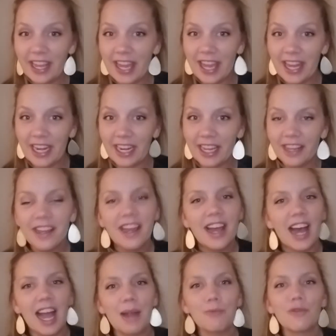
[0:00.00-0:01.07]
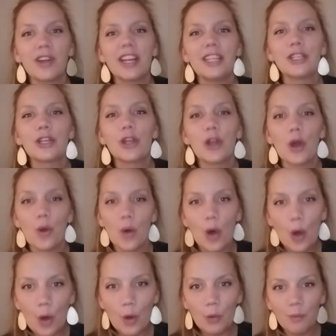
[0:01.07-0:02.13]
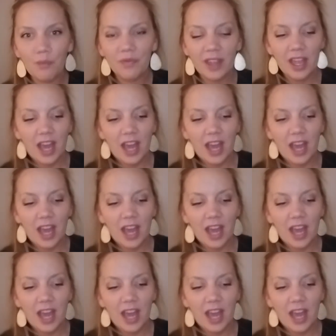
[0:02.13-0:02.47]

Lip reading: Canada, I'm ready to go home.